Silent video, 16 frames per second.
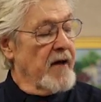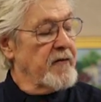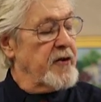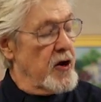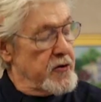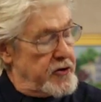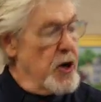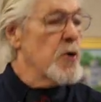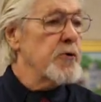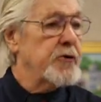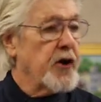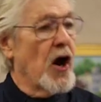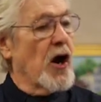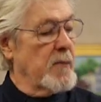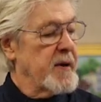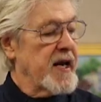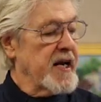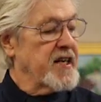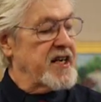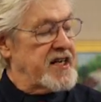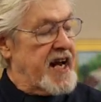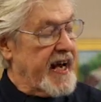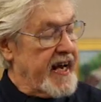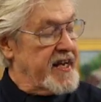if you do turn me
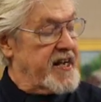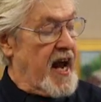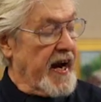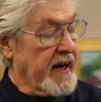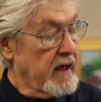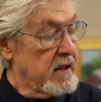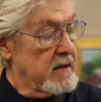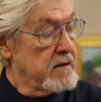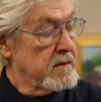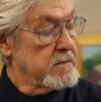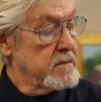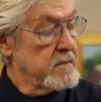into Dickie Decker.